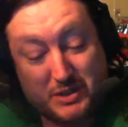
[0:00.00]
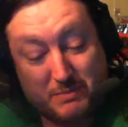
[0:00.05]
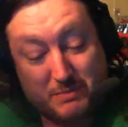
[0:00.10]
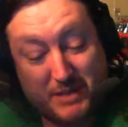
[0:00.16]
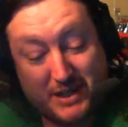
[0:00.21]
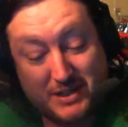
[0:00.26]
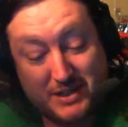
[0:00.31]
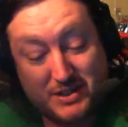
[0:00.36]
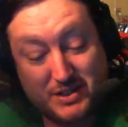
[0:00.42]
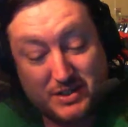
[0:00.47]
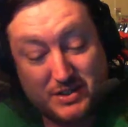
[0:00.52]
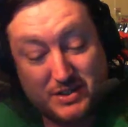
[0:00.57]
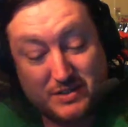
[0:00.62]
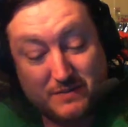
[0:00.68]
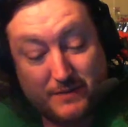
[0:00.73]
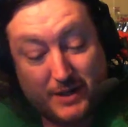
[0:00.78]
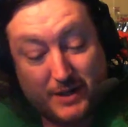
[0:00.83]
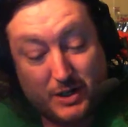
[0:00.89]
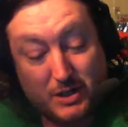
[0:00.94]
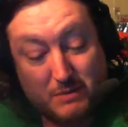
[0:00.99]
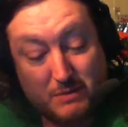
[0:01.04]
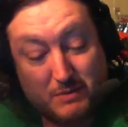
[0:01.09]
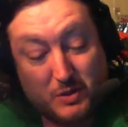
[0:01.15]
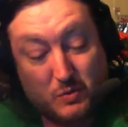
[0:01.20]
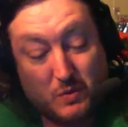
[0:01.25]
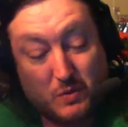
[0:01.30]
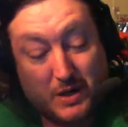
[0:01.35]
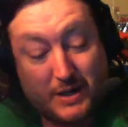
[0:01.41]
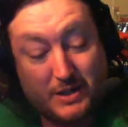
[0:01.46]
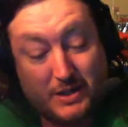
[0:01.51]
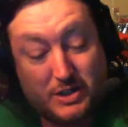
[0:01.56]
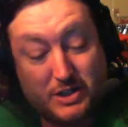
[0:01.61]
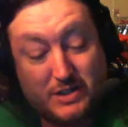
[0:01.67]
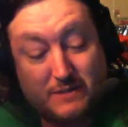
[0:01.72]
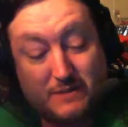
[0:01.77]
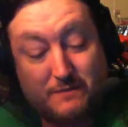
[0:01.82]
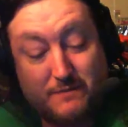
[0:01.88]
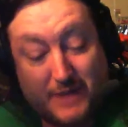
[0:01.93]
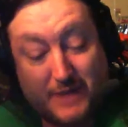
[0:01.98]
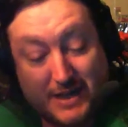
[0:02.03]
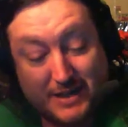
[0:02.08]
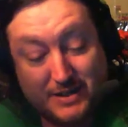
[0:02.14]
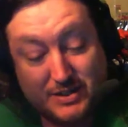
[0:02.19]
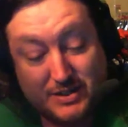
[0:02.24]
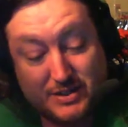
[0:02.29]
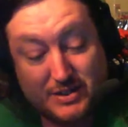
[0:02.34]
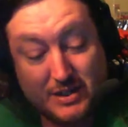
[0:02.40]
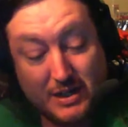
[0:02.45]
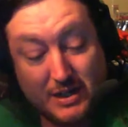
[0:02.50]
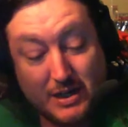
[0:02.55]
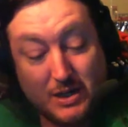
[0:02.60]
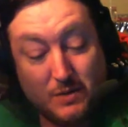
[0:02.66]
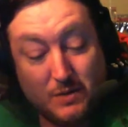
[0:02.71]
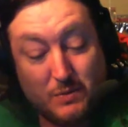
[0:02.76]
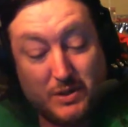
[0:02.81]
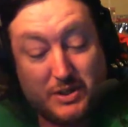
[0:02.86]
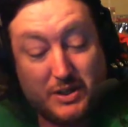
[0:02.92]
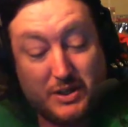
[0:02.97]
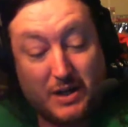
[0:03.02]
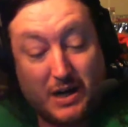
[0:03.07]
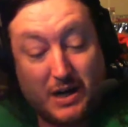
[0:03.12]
The Pegasus is a variable wattage device with an